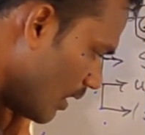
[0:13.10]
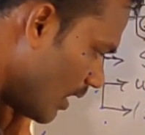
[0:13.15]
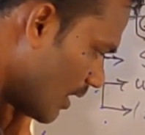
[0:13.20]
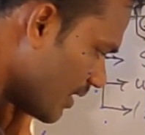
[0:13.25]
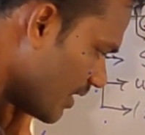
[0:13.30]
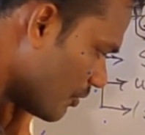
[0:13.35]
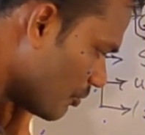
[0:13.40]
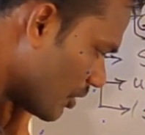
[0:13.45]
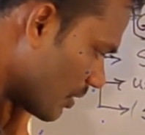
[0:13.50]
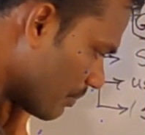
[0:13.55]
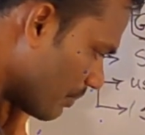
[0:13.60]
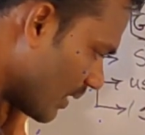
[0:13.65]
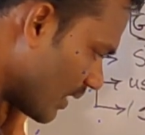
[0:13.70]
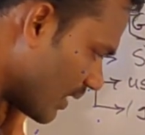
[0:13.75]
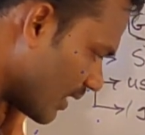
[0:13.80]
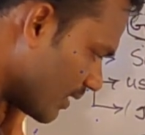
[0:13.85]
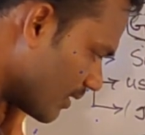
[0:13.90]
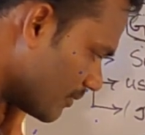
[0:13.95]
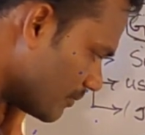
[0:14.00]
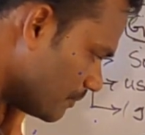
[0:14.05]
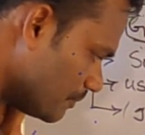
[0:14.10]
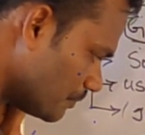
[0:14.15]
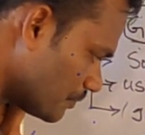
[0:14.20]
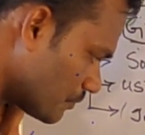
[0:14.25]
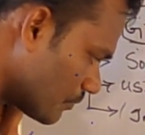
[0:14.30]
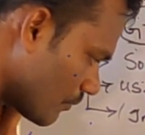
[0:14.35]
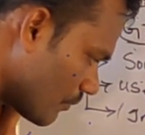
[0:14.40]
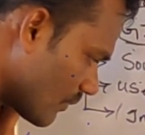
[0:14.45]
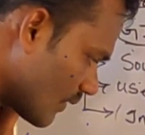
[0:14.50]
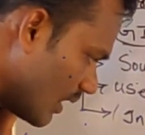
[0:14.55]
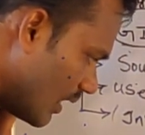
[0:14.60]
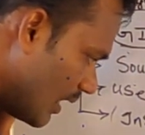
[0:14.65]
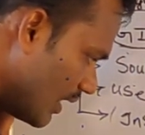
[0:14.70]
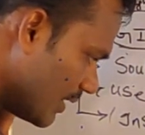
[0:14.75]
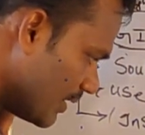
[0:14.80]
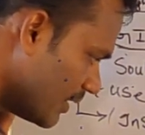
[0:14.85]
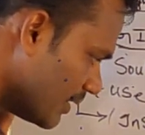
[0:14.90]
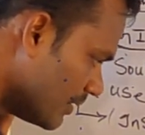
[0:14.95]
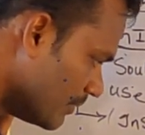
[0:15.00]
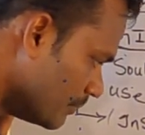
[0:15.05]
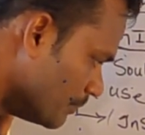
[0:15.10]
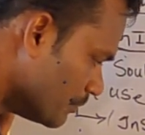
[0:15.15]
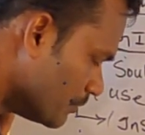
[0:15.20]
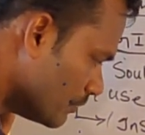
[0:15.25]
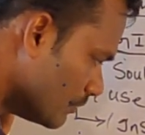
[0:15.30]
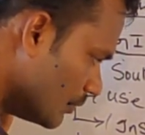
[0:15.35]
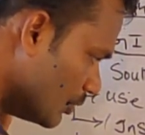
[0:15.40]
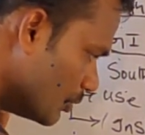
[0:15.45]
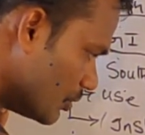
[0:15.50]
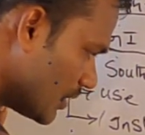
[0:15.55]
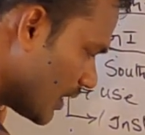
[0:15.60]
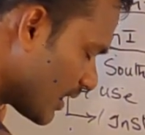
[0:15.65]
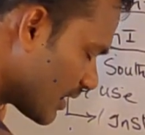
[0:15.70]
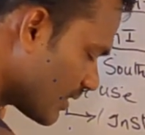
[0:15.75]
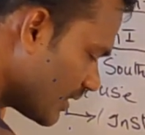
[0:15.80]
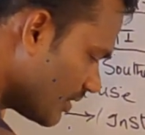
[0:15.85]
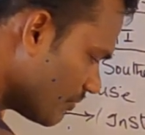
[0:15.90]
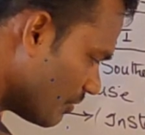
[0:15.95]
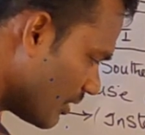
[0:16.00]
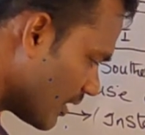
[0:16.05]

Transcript: 100-watt panel and you selected